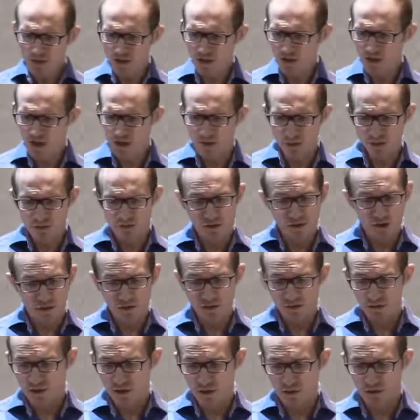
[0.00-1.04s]
So like we
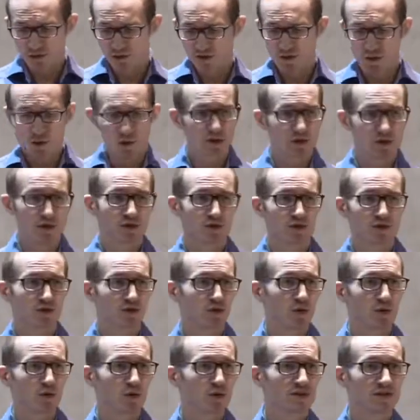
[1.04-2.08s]
found some fuel
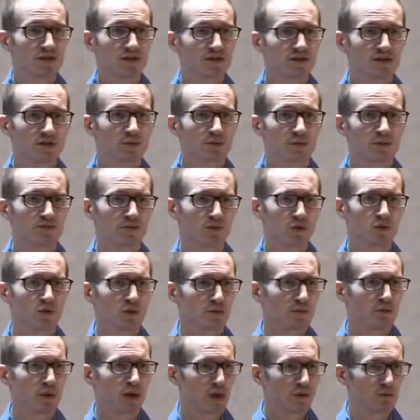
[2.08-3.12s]
control systems, fuel
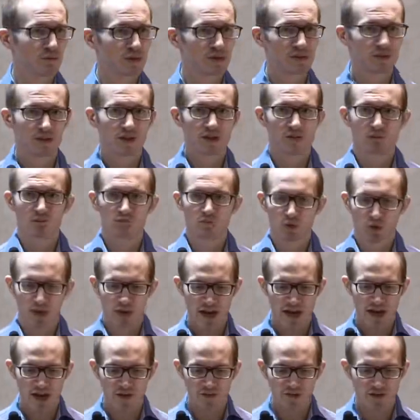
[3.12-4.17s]
pumps that would
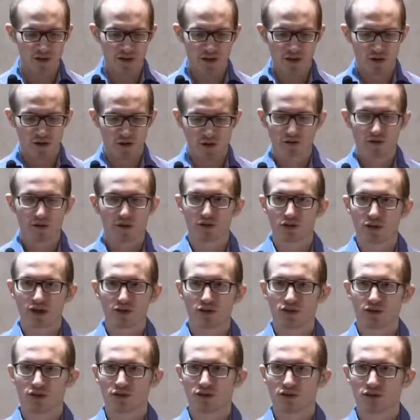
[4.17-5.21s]
have their
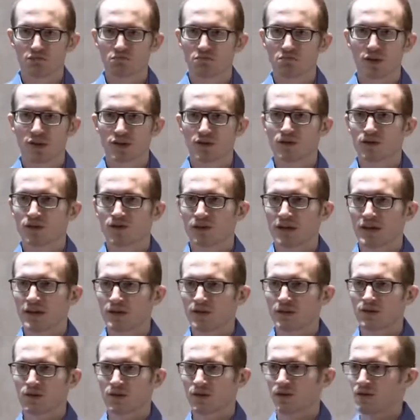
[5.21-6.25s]
configuration
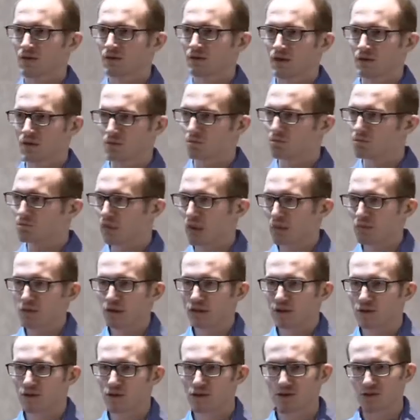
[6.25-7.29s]
interface, uh, you know,
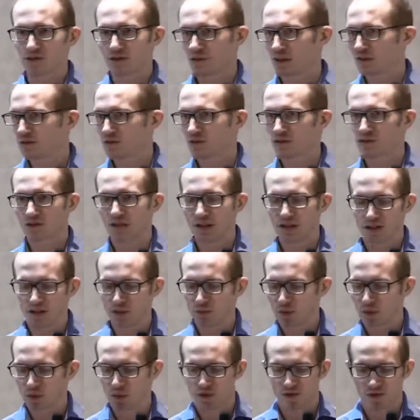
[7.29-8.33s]
public, you just connect to a
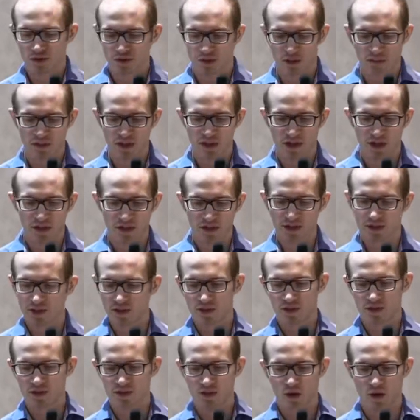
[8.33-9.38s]
telnet port or something else
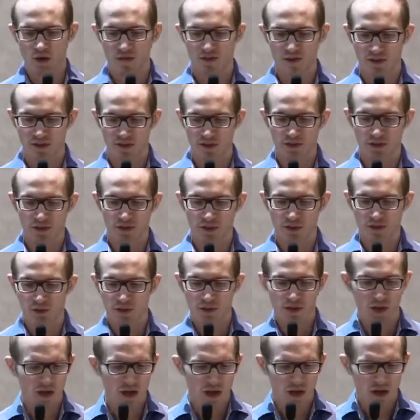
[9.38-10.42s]
and just offers it to you.
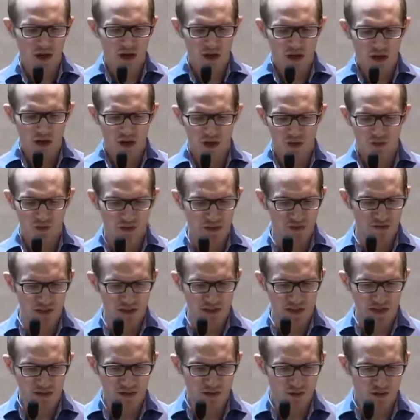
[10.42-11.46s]
Uh, traffic
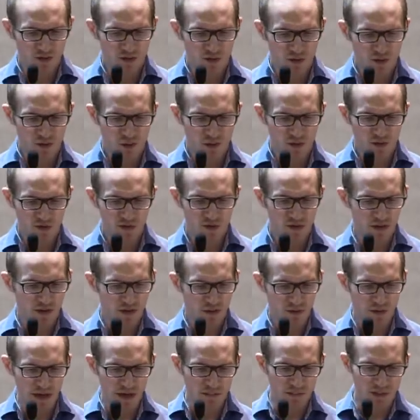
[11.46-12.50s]
light controls,
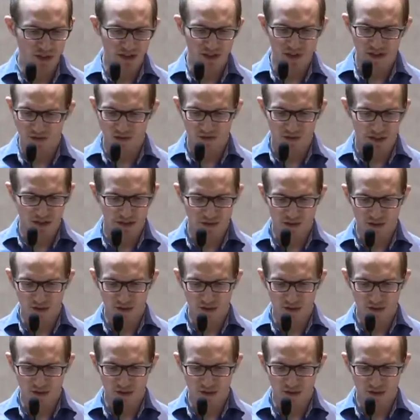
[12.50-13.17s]
um, IPTV